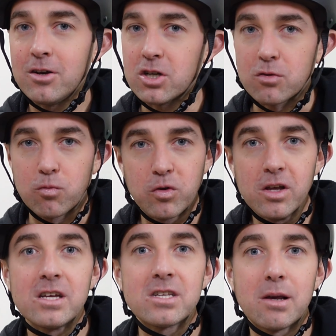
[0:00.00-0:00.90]
Just
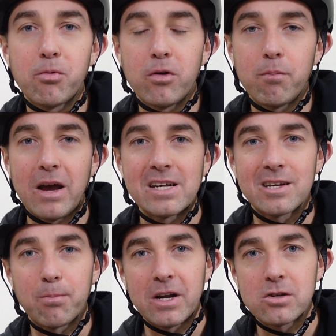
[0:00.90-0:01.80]
really simple and
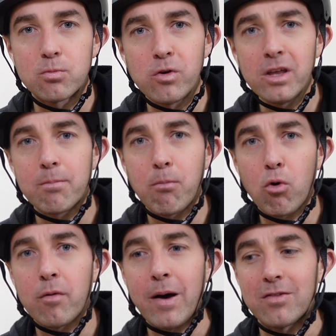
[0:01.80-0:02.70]
basic, but it's really
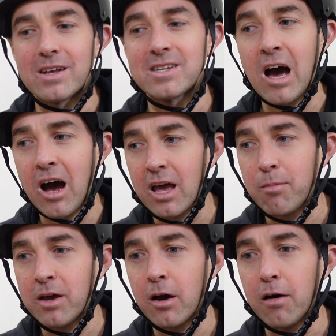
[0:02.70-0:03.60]
more about the
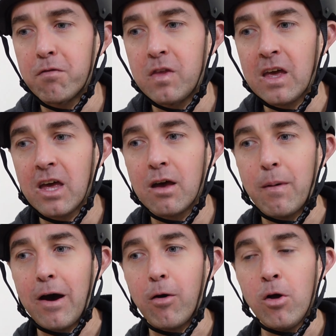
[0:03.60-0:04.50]
timing of thinking
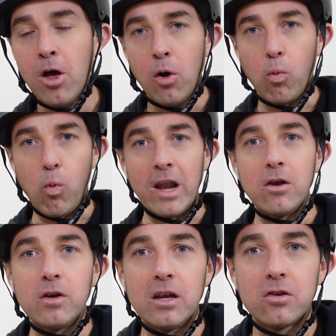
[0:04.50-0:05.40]
about when
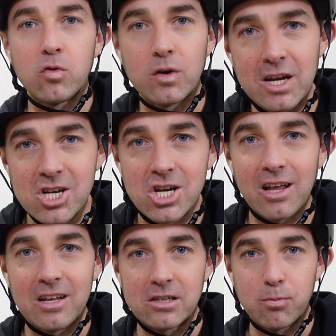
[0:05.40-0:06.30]
you need to
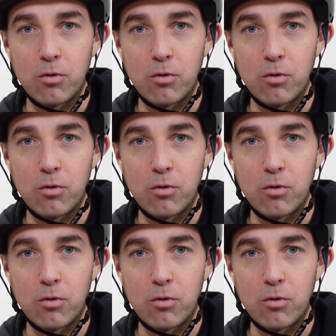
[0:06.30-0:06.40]
initiate these